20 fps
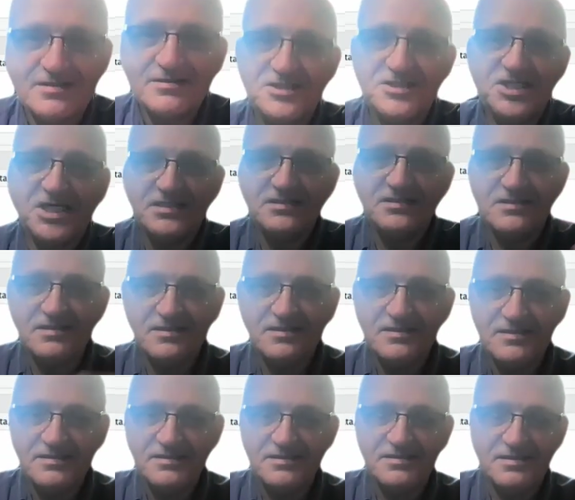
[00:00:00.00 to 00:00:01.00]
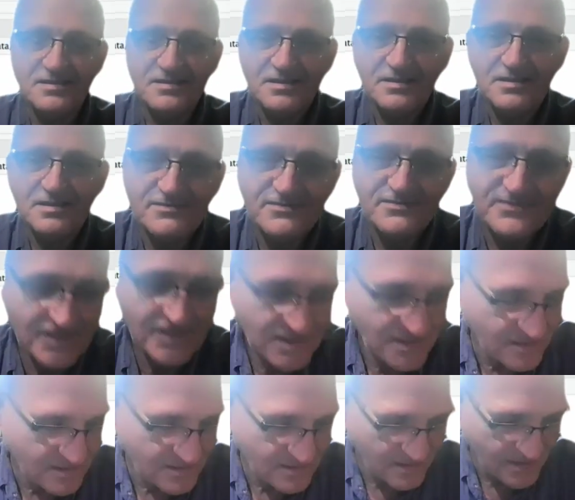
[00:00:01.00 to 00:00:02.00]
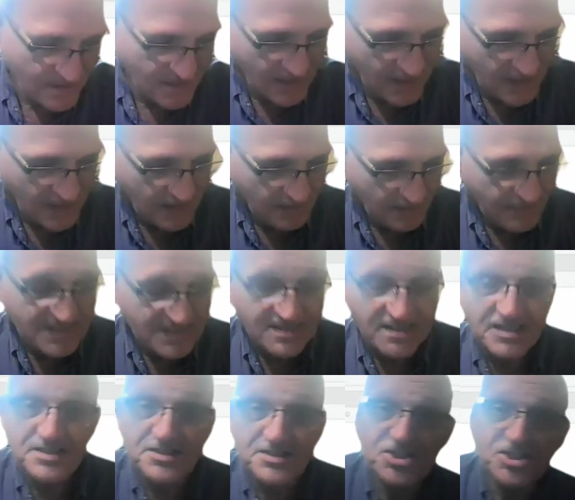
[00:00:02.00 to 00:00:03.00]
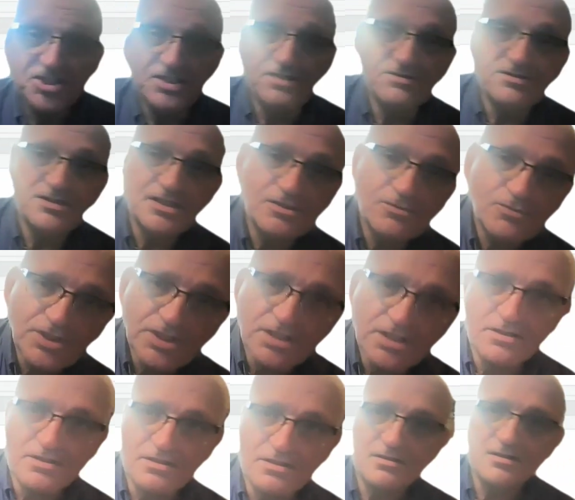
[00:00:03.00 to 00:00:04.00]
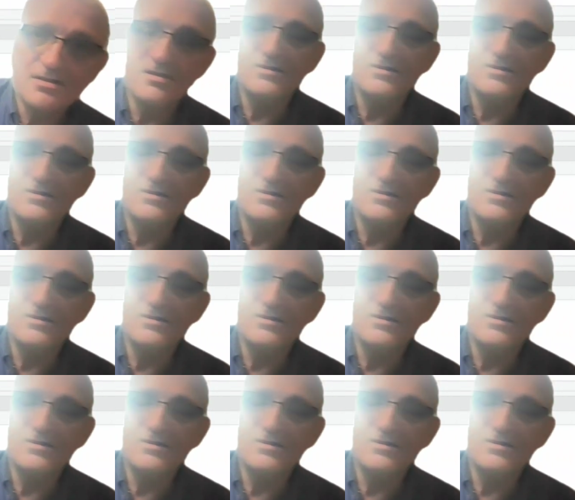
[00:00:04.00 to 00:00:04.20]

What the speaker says: channel of basic engineering. We are